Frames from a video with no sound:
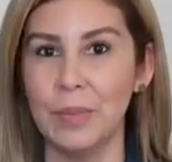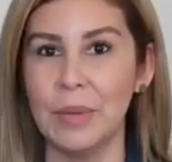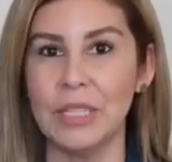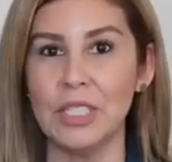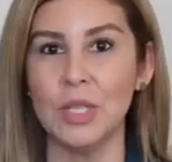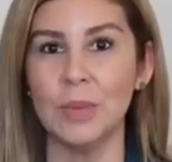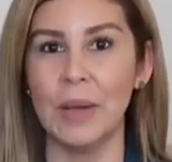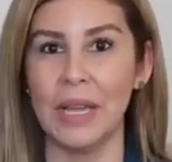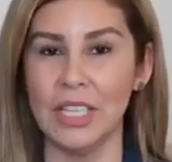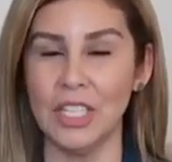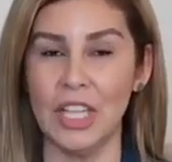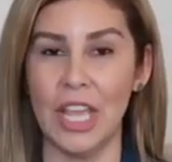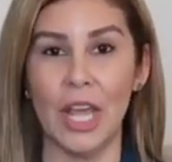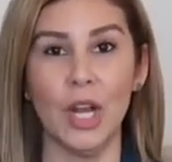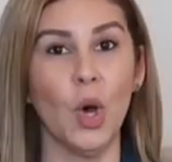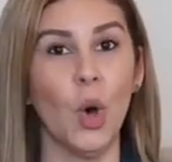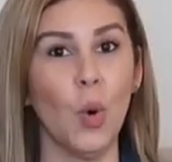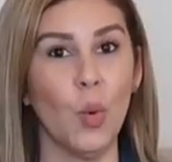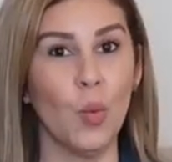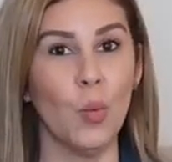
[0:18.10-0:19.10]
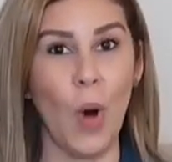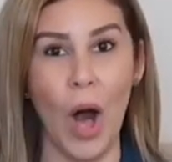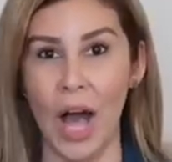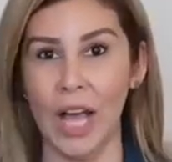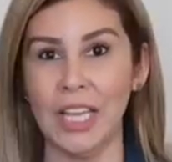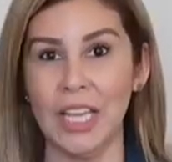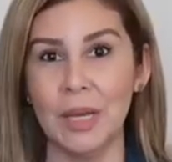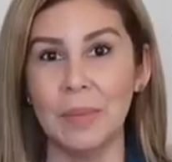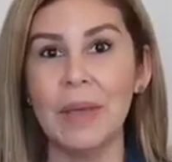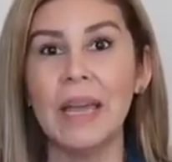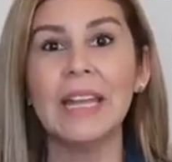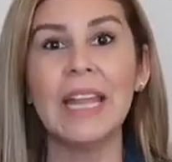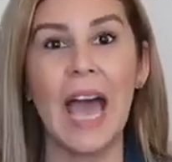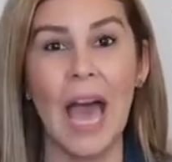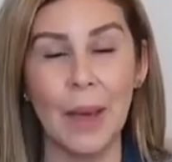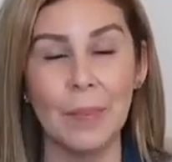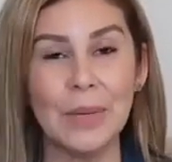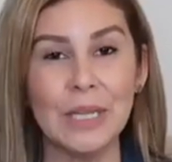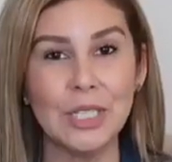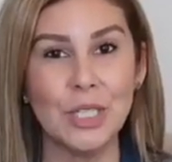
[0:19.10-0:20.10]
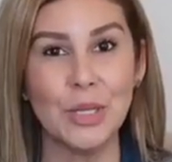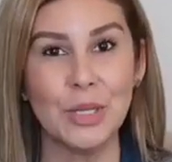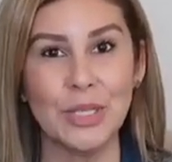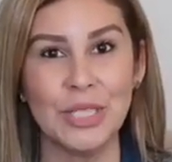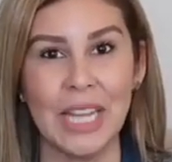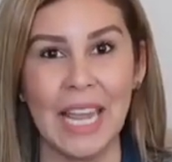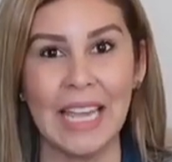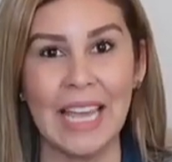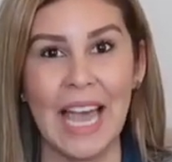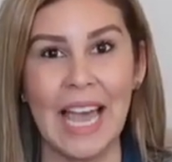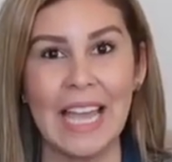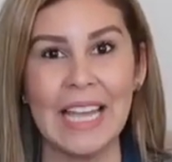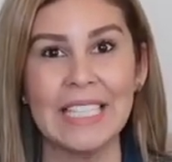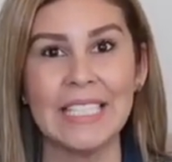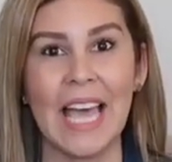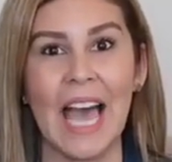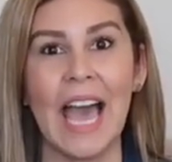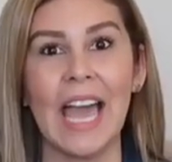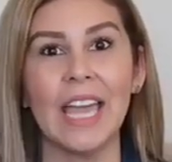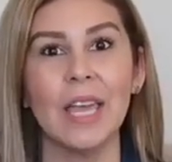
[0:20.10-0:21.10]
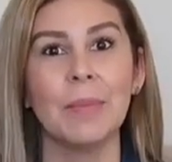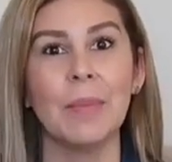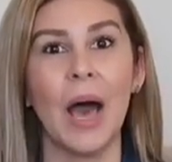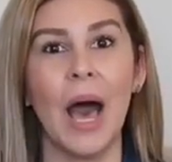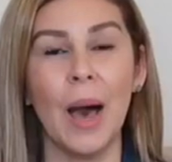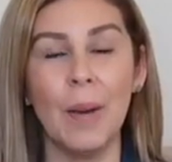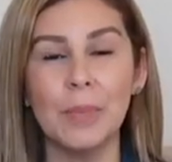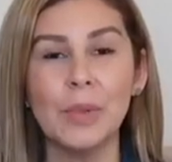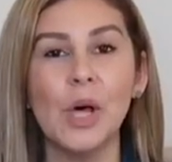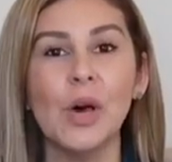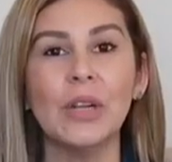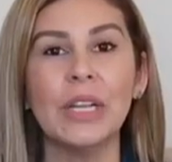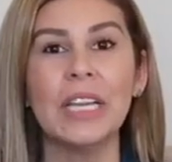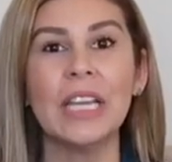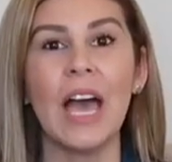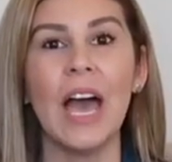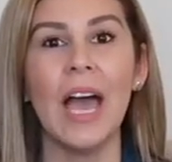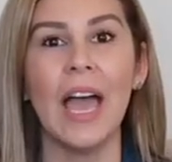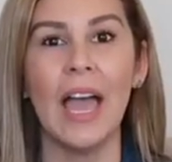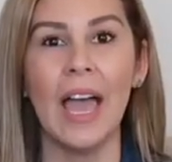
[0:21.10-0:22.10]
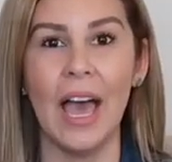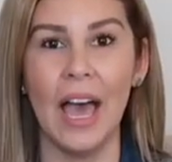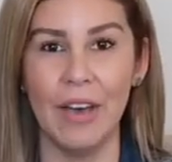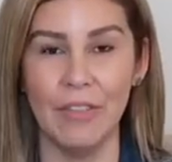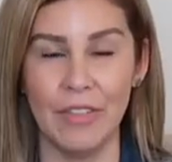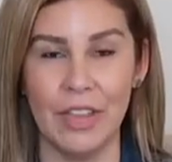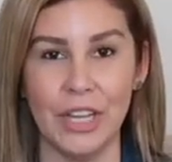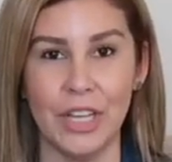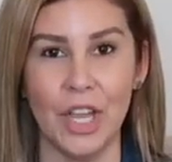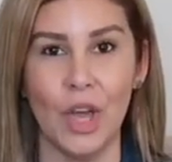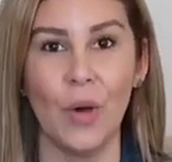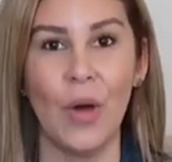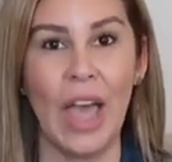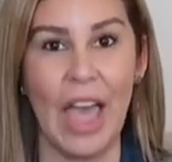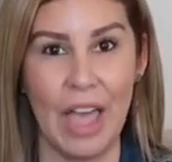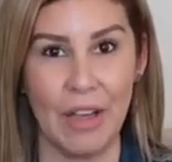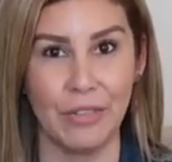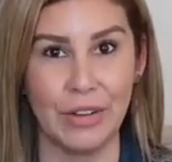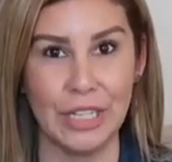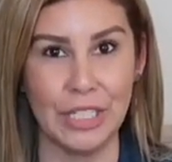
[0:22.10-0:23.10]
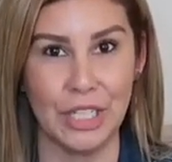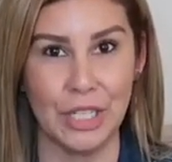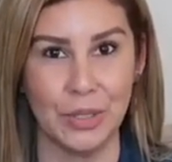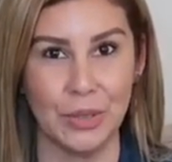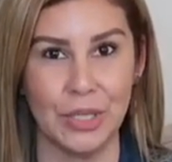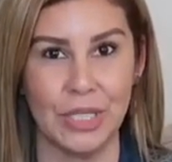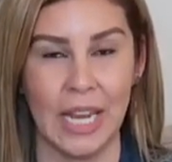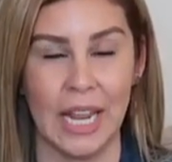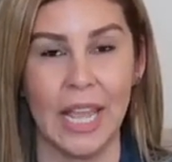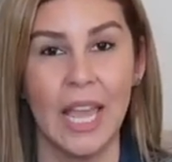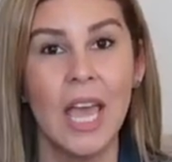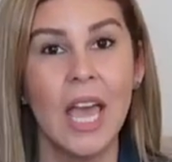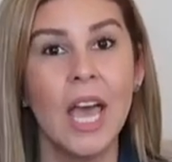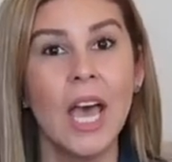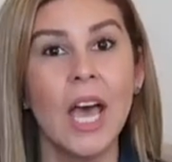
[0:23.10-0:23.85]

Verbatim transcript: subscribing to my channel, welcome and happy Tuesday guys. I am uploading a video every Tuesday.